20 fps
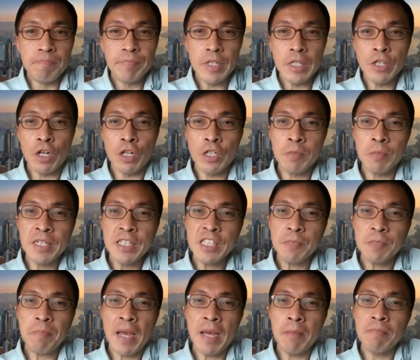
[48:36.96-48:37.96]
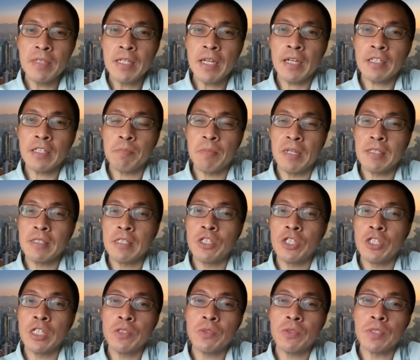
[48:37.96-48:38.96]
anonymous spam text
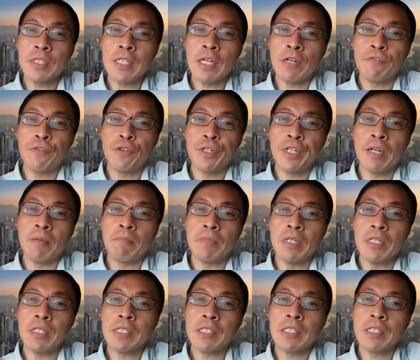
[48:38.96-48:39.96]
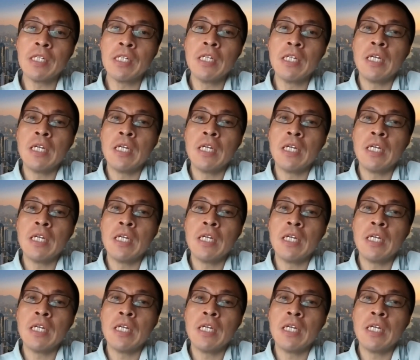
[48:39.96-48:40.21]
messages to cell phone numbers.